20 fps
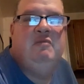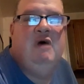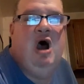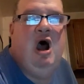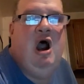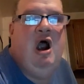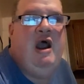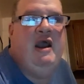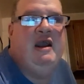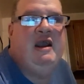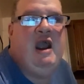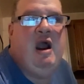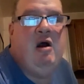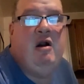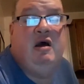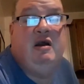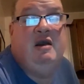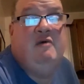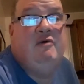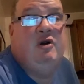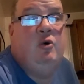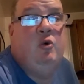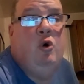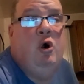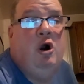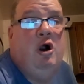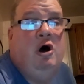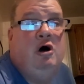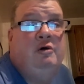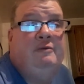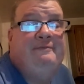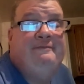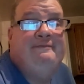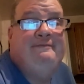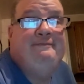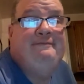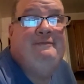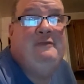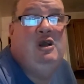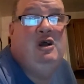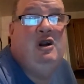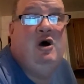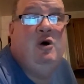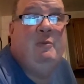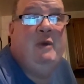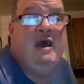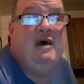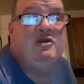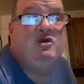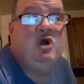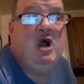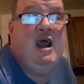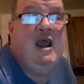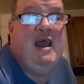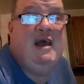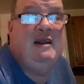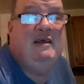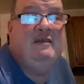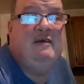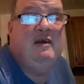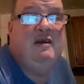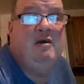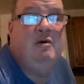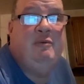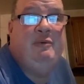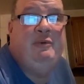All right, Karen, I'll give it a whirl. You know me, I'll try anything.